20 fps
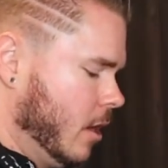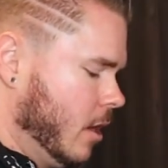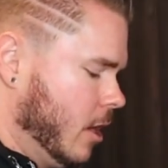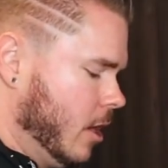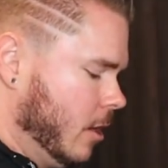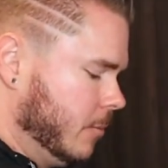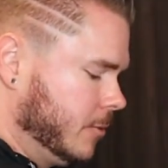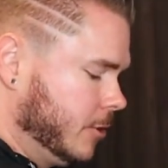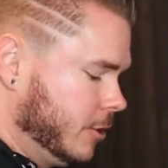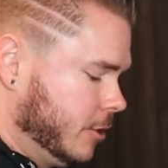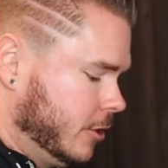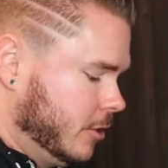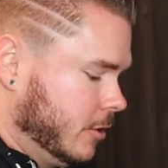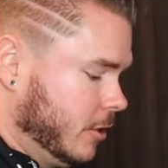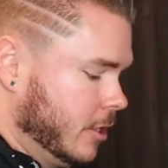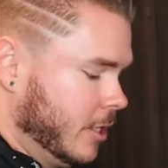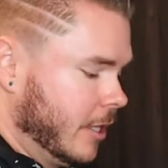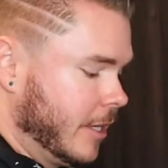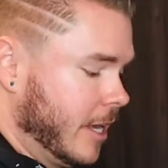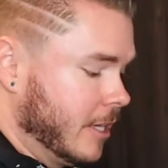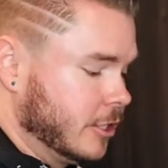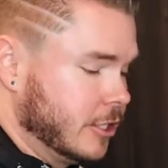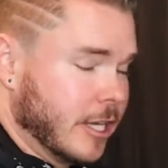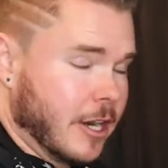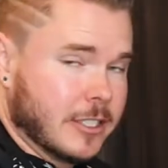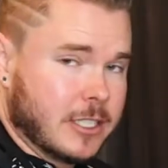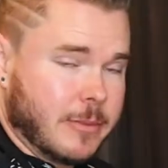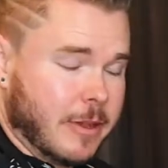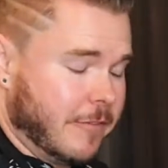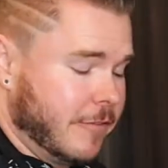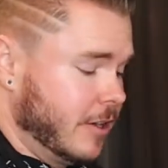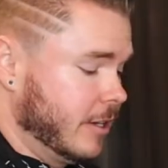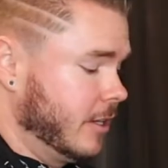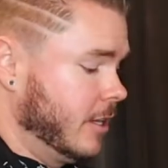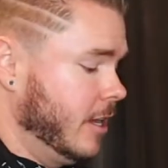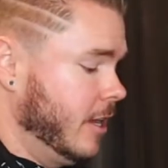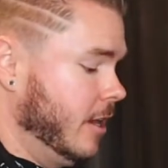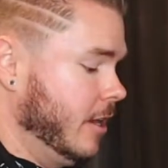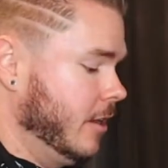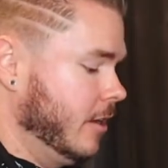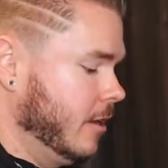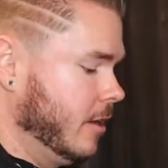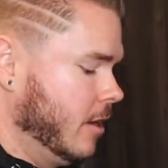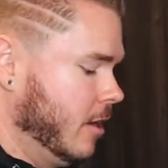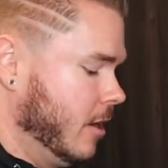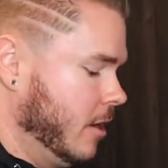Again, shout out to my friend Kate.